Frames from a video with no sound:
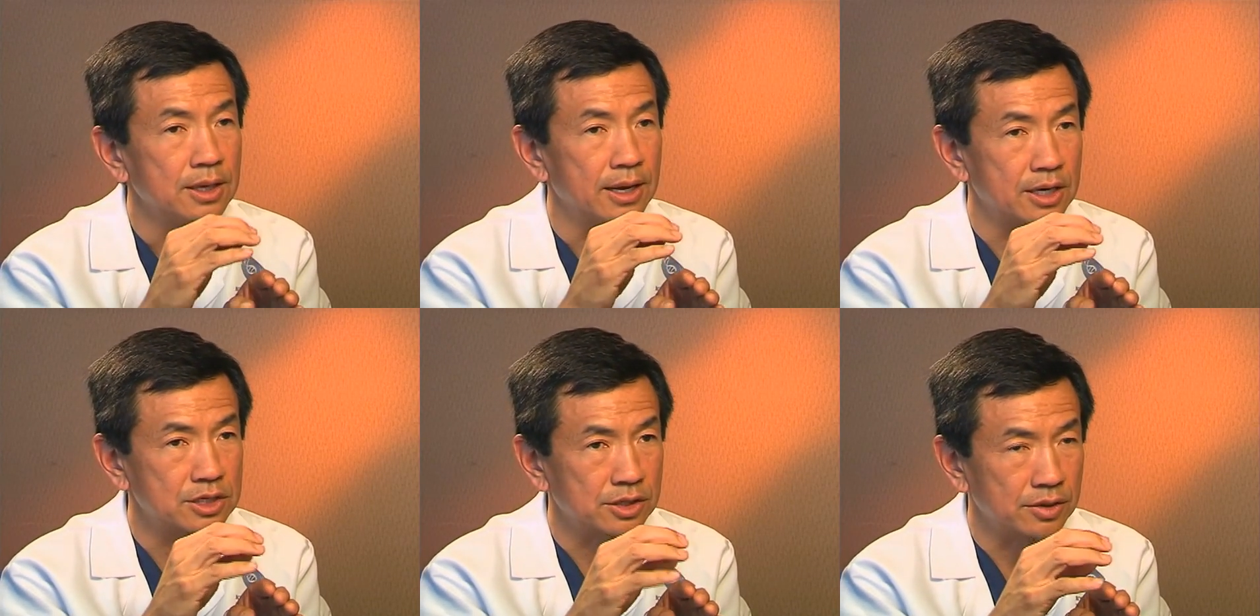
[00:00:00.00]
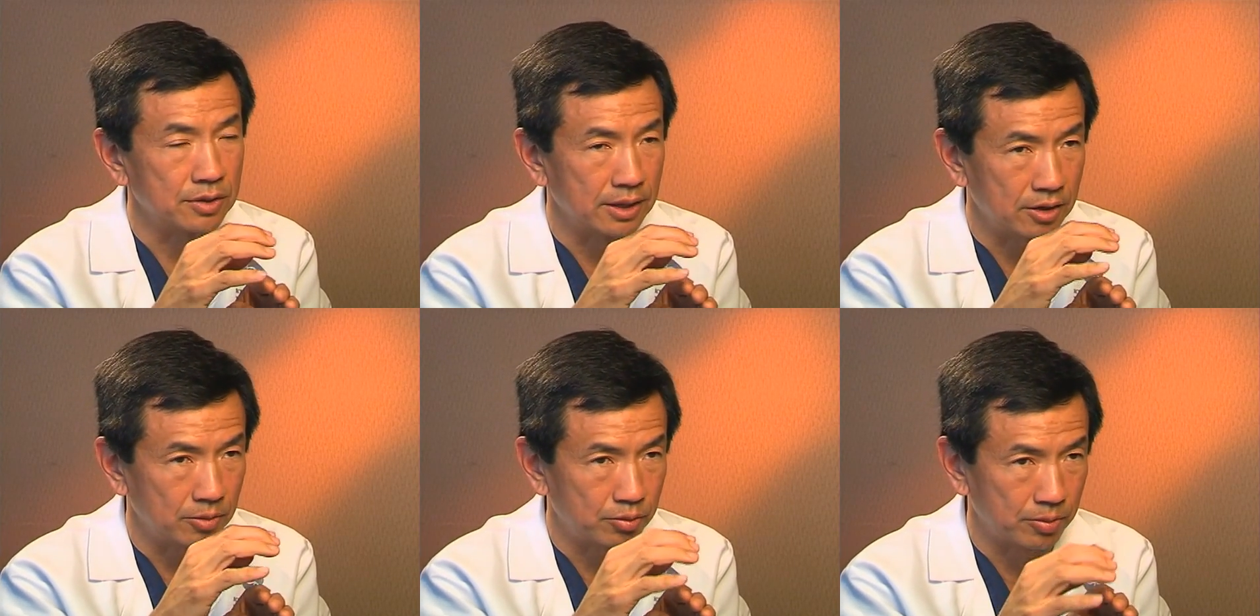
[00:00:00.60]
actually
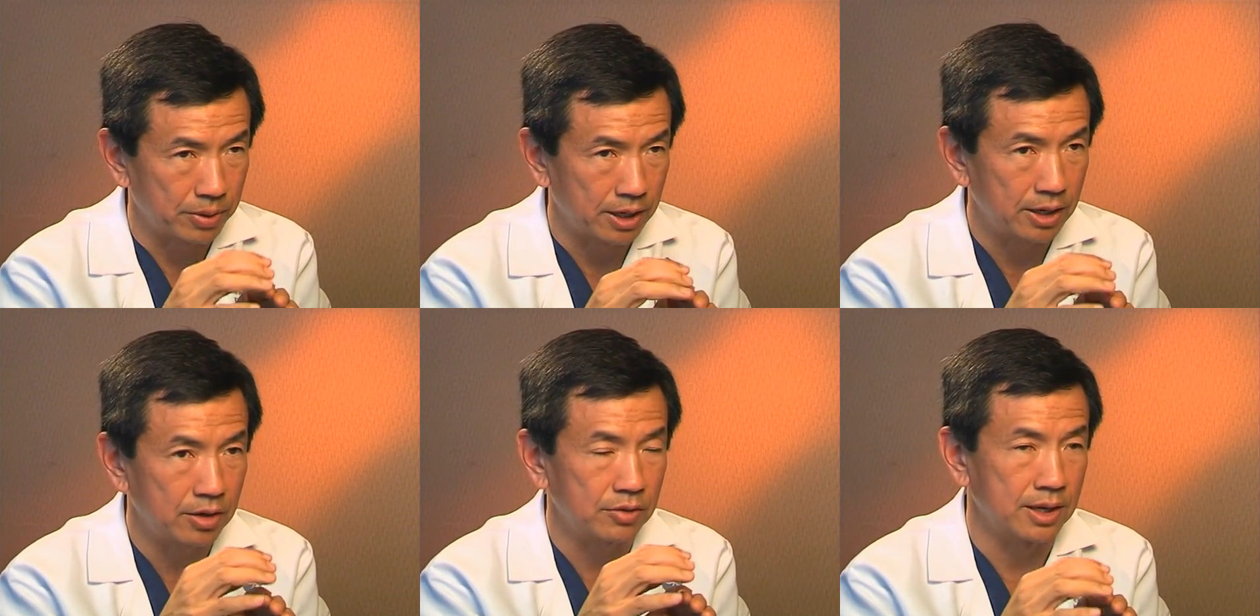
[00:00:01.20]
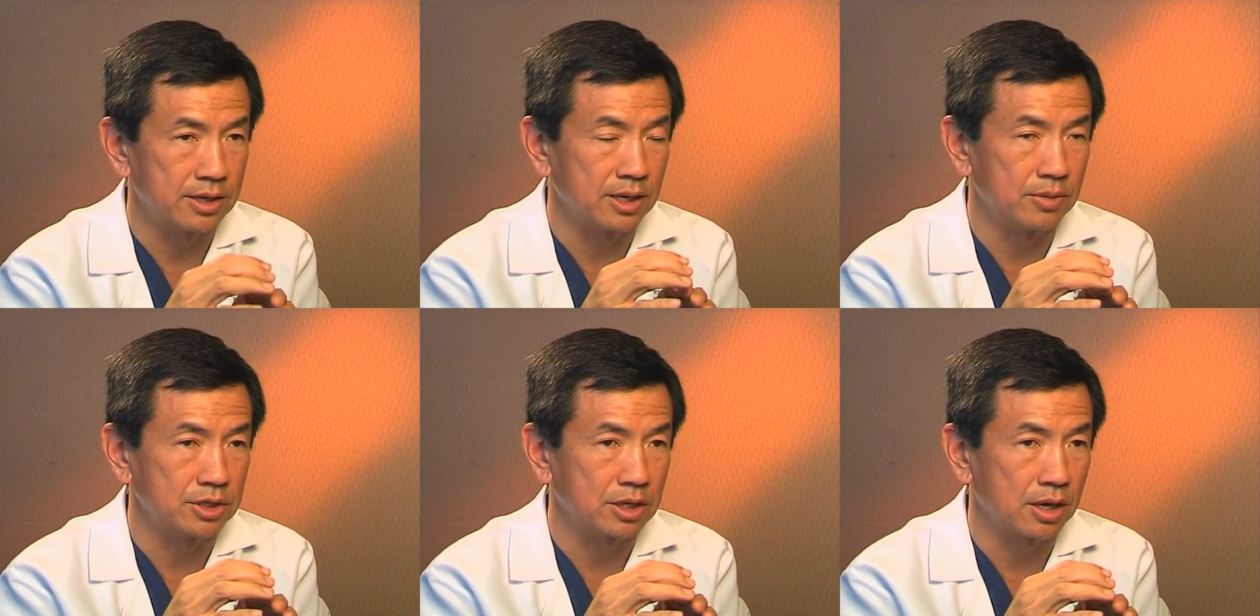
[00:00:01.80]
help repair that
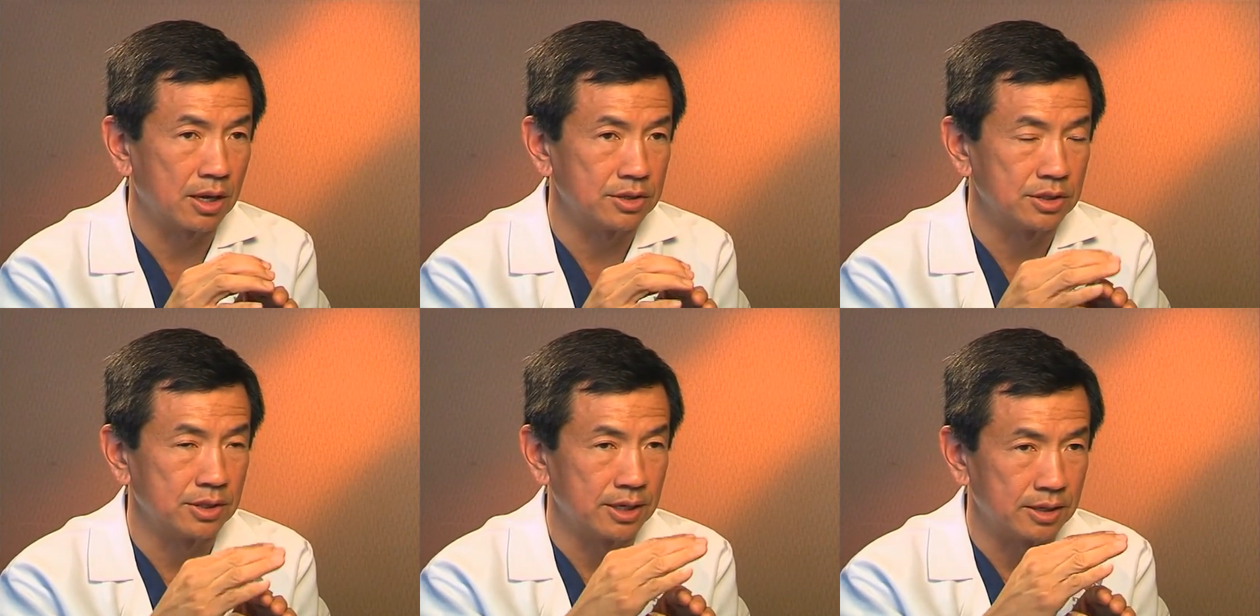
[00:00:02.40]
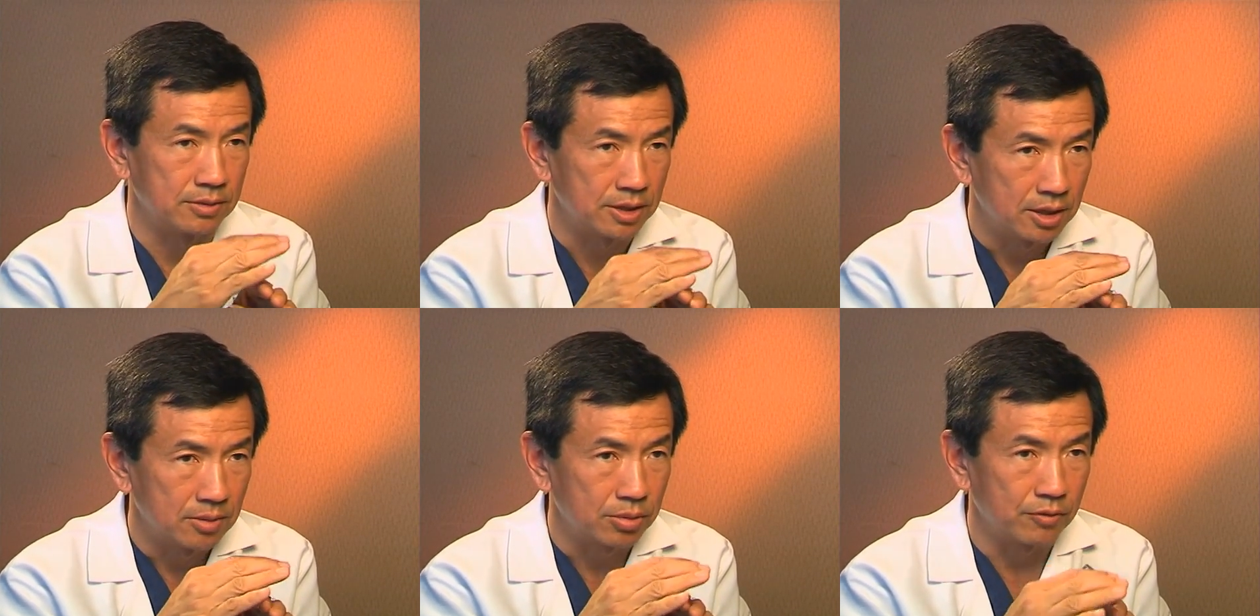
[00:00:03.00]
damaged collagen and
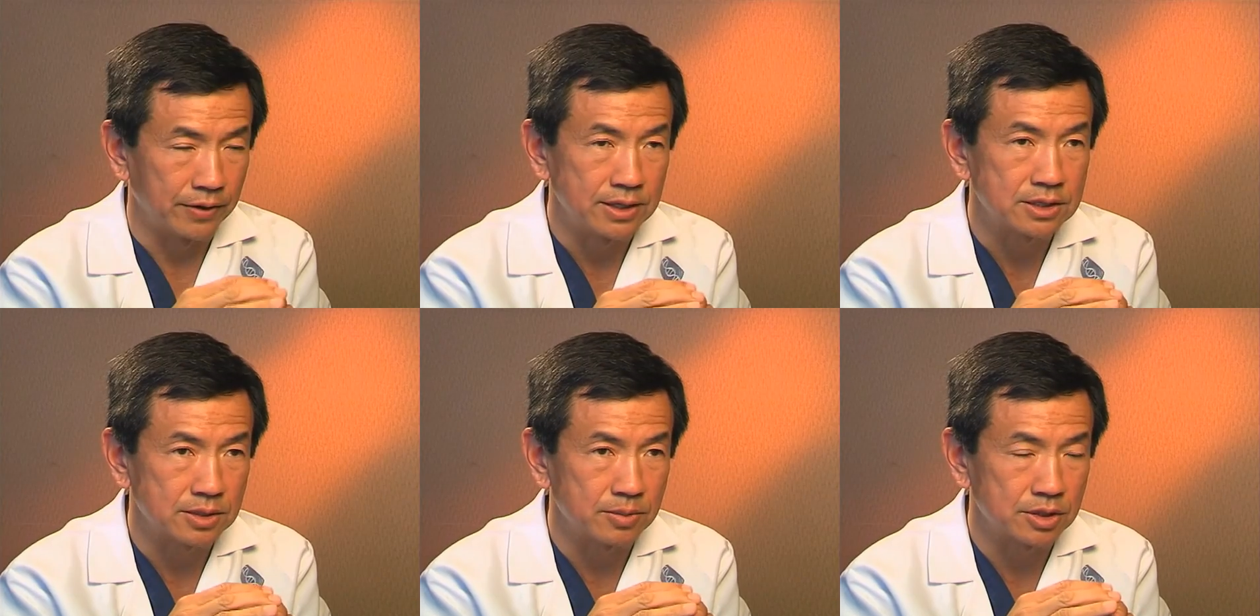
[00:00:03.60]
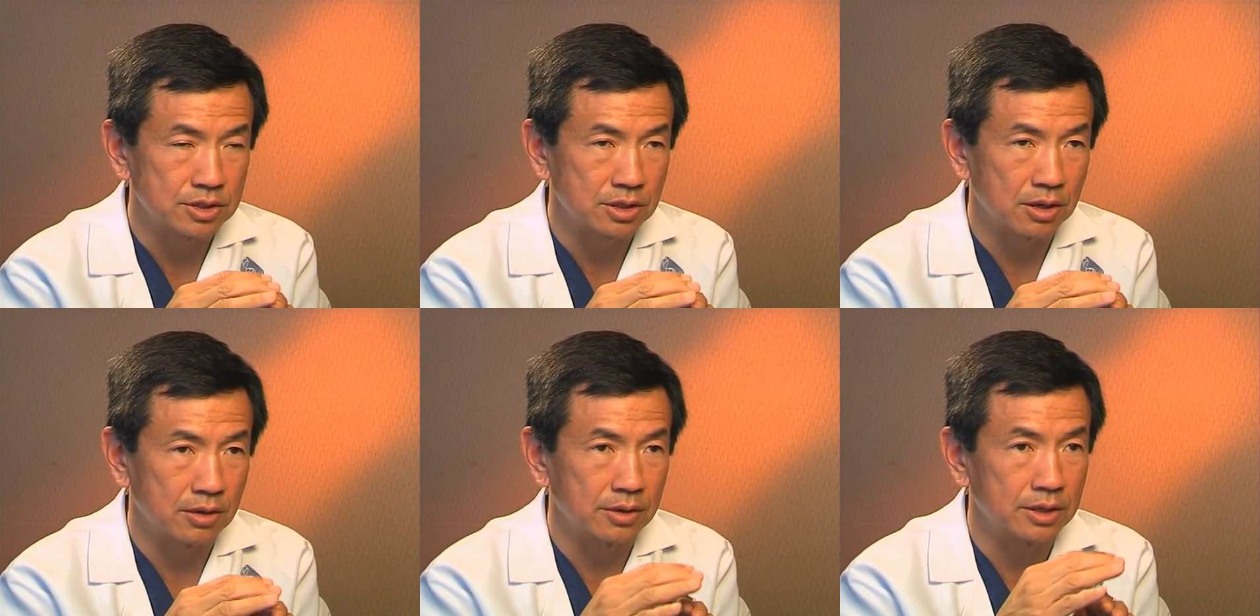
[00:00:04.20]
prevents some of the
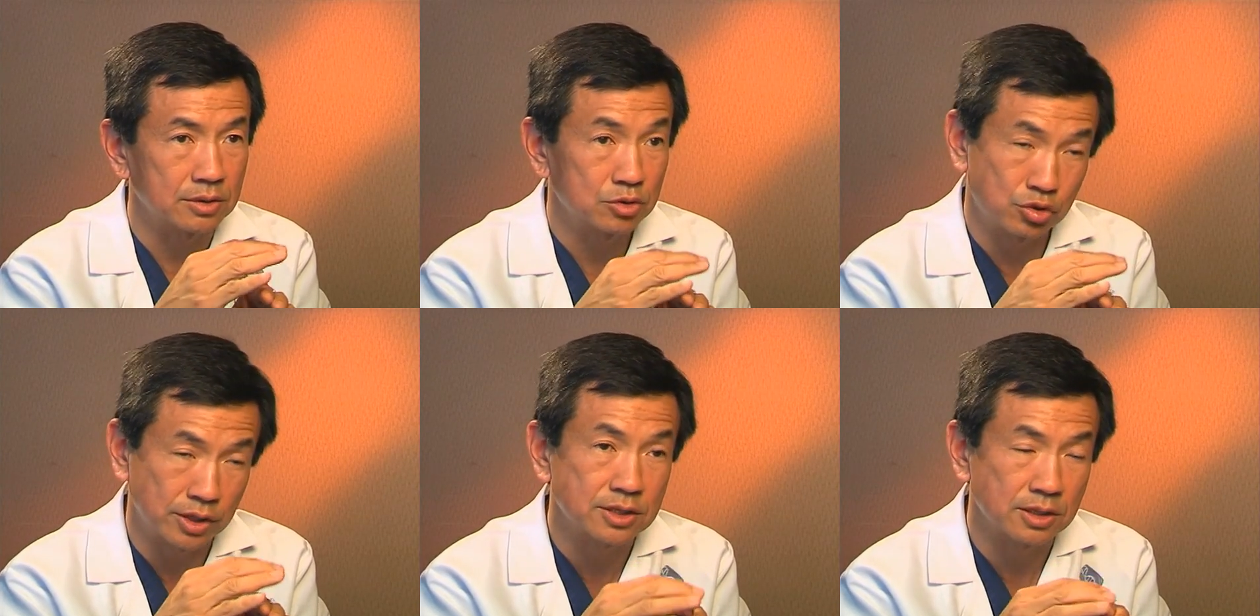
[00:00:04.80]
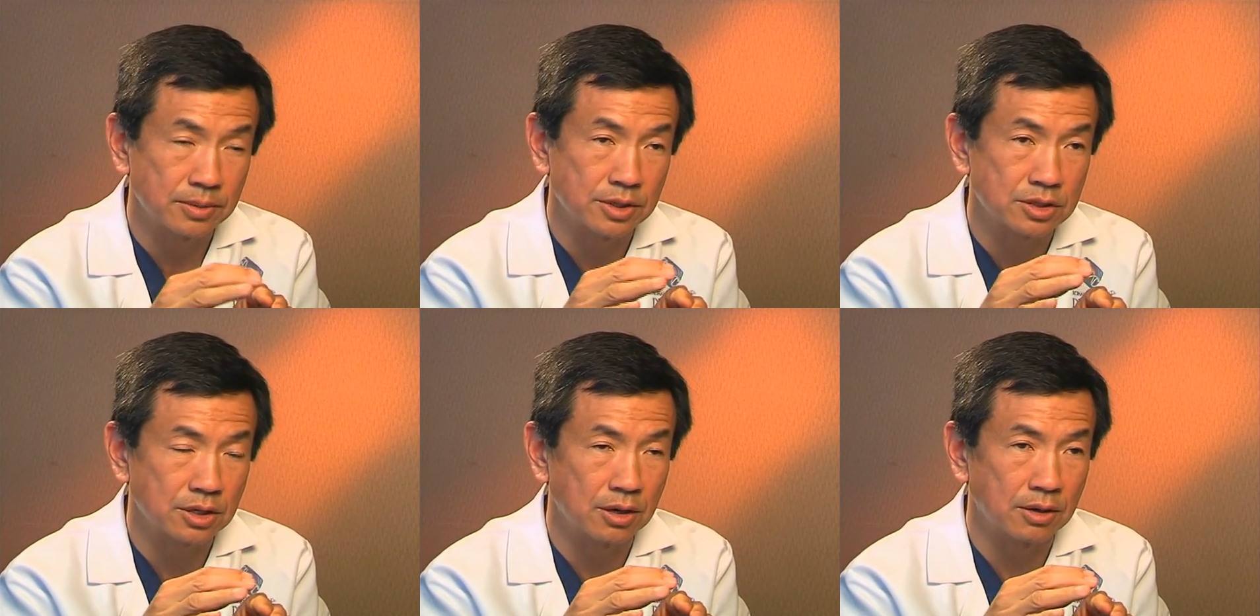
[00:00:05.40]
scarring, treats some of the
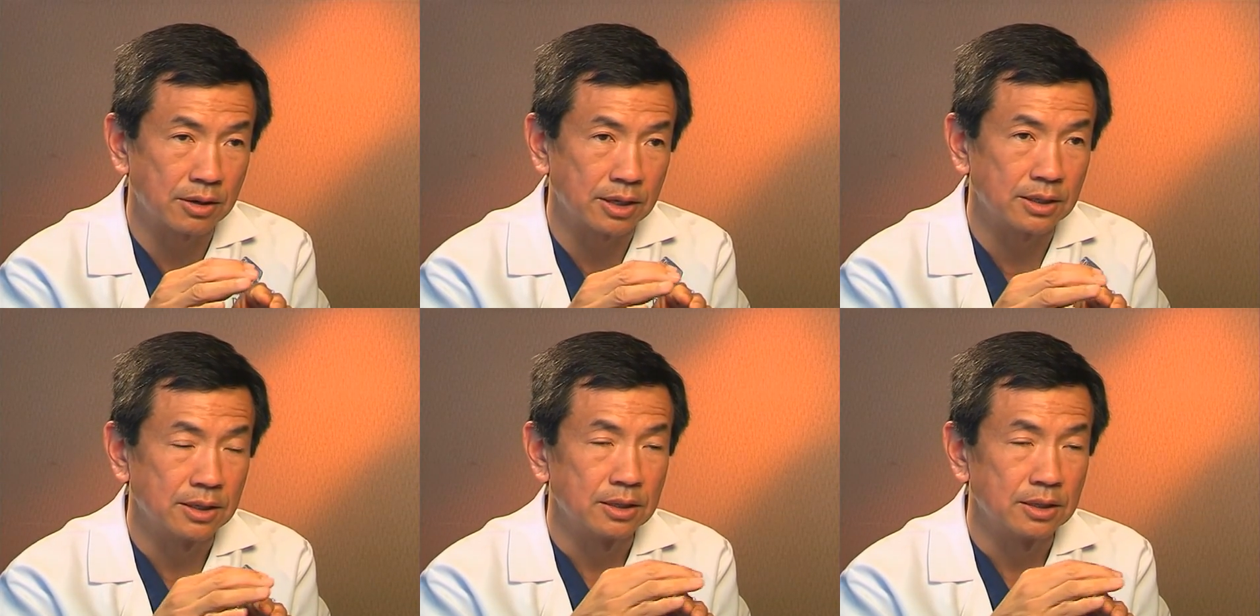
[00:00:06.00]
scarring,